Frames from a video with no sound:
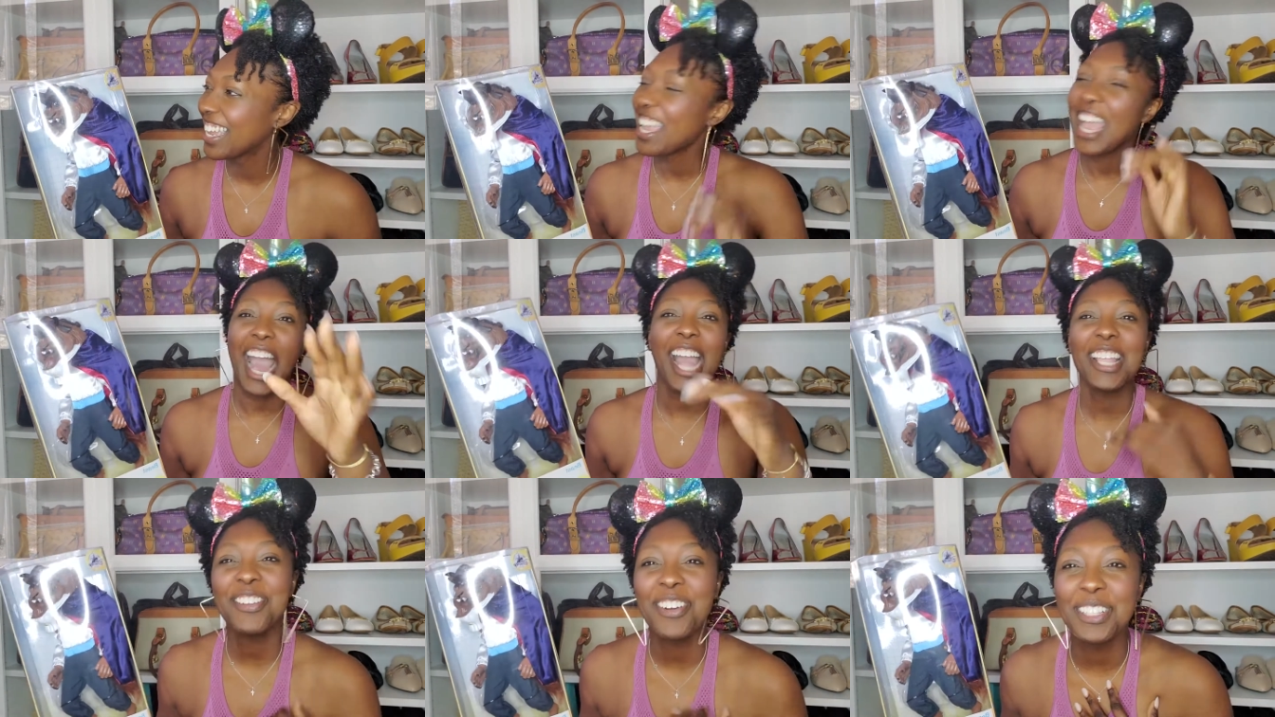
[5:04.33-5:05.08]
How
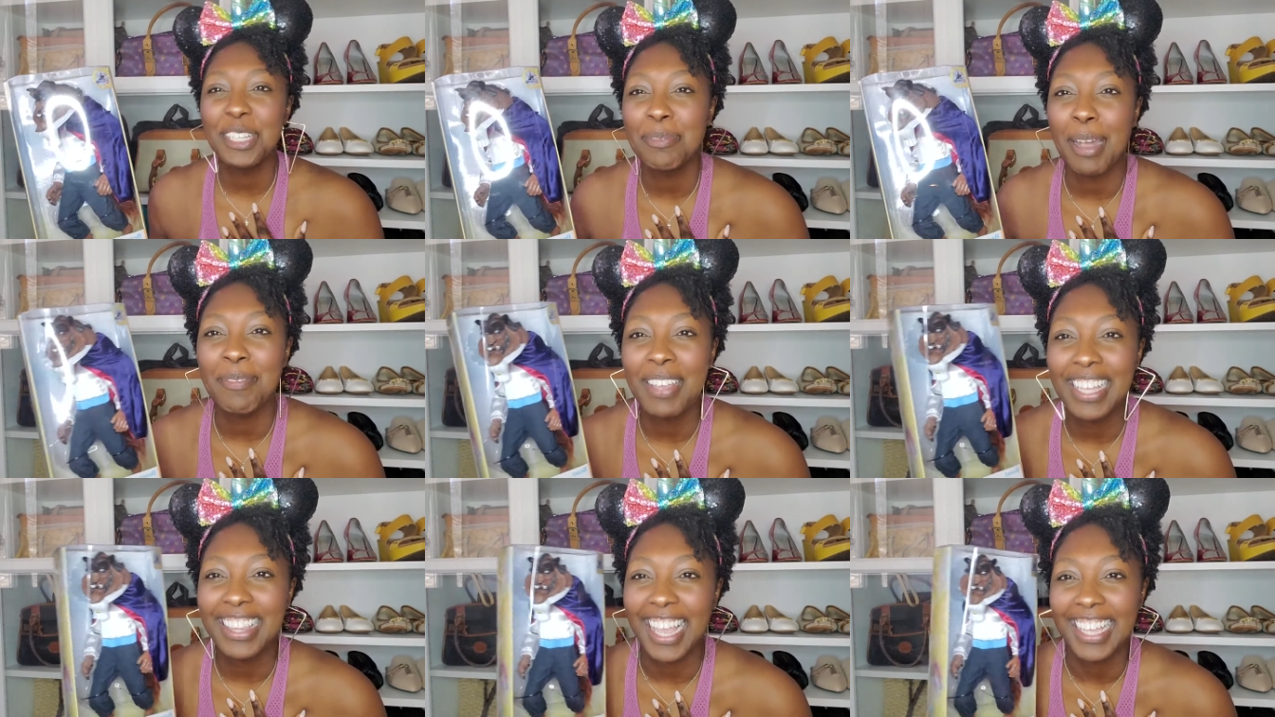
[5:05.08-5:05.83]
you gonna do my
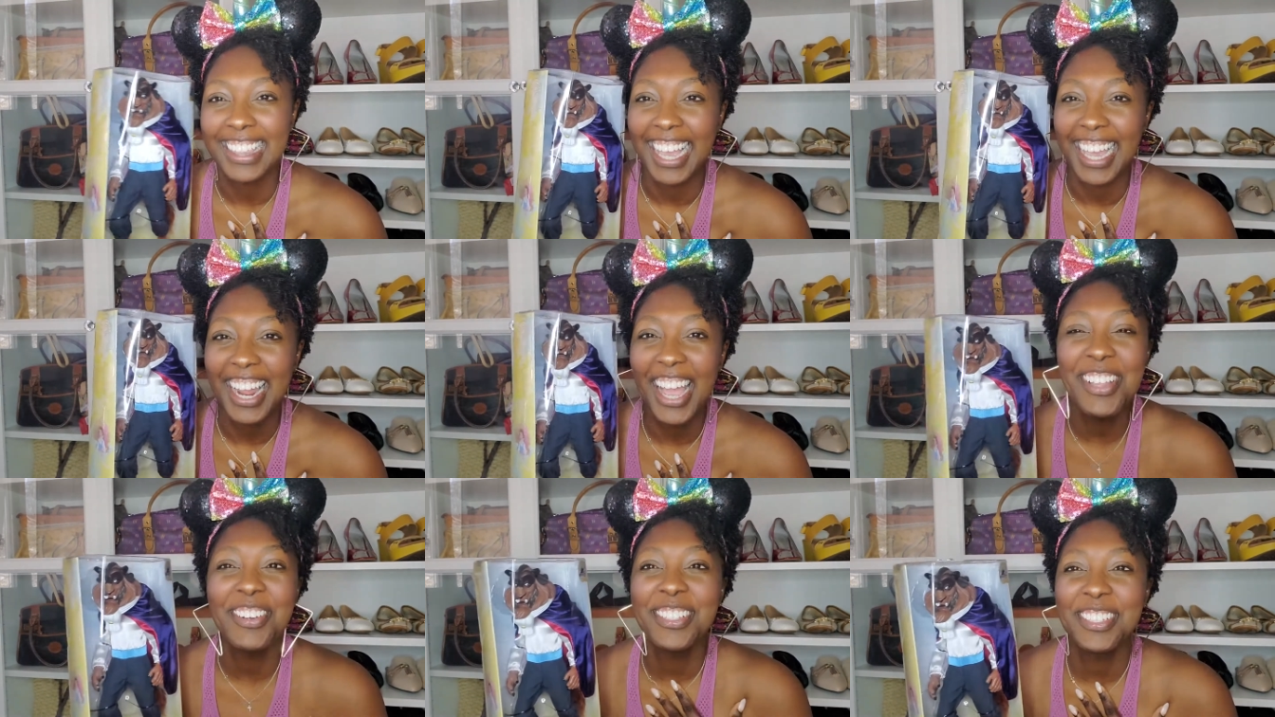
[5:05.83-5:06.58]
man like that? How
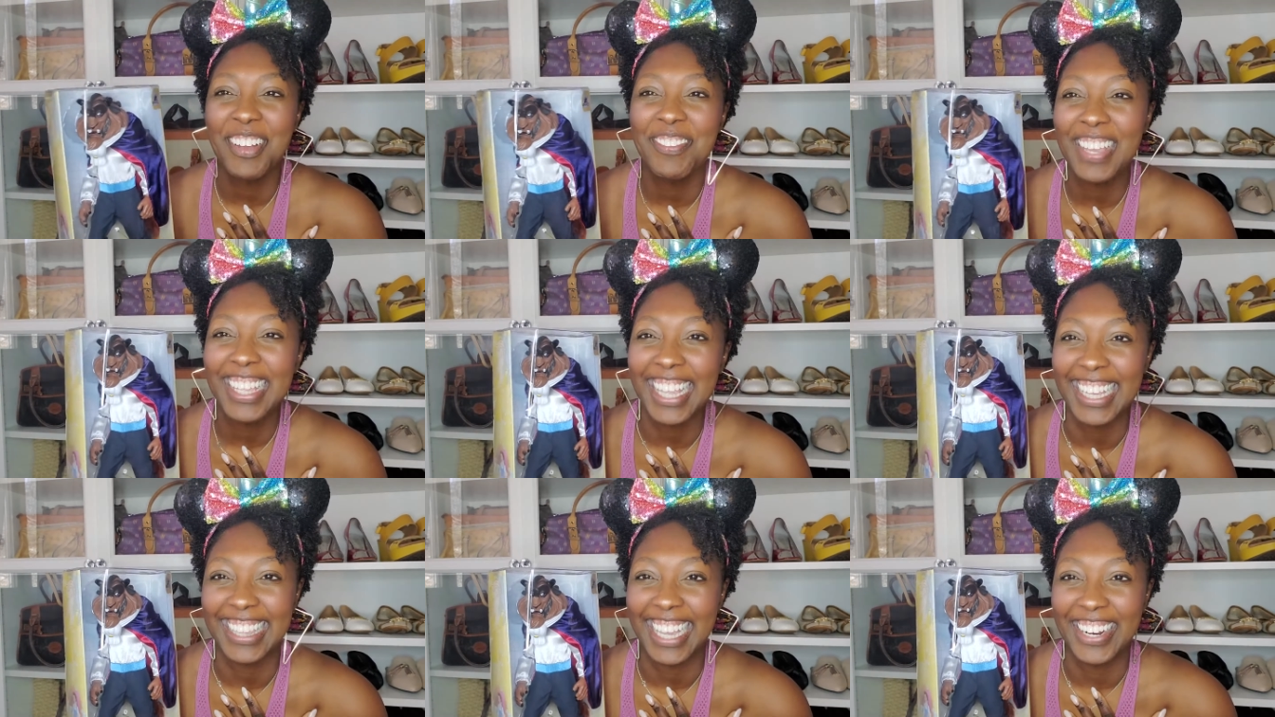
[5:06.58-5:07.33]
you gonna do my man
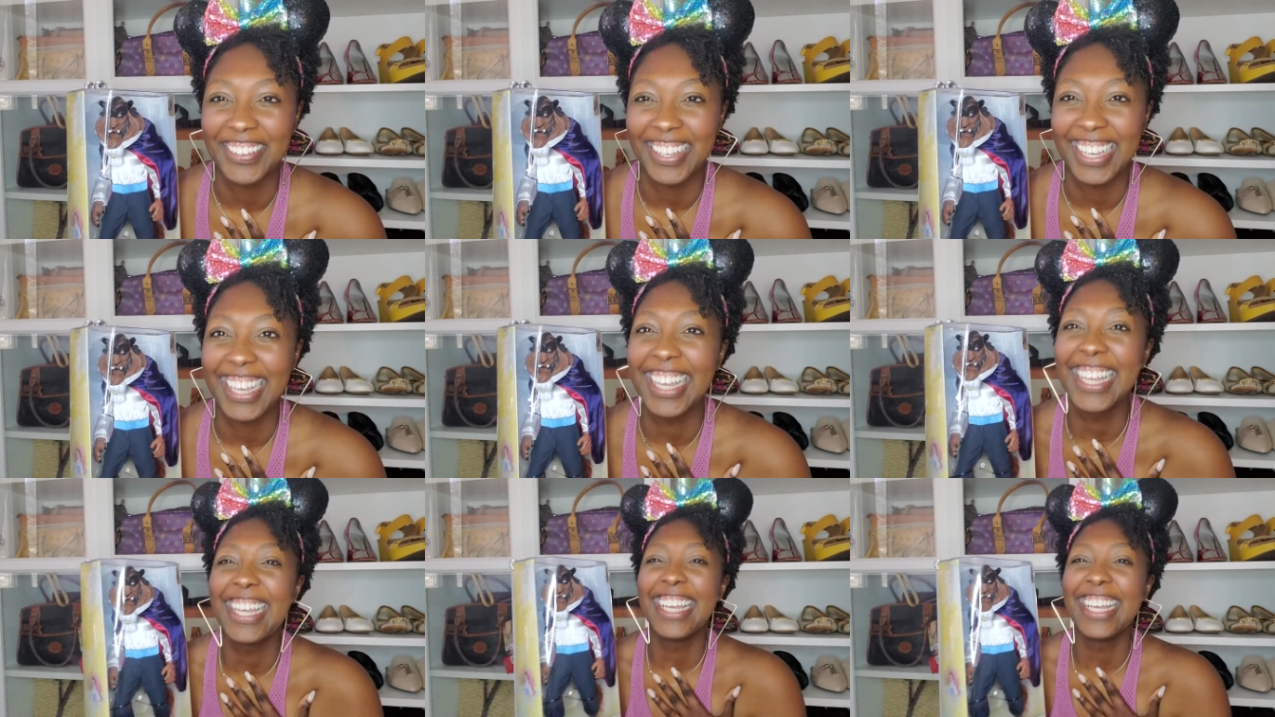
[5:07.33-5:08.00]
like that, okay?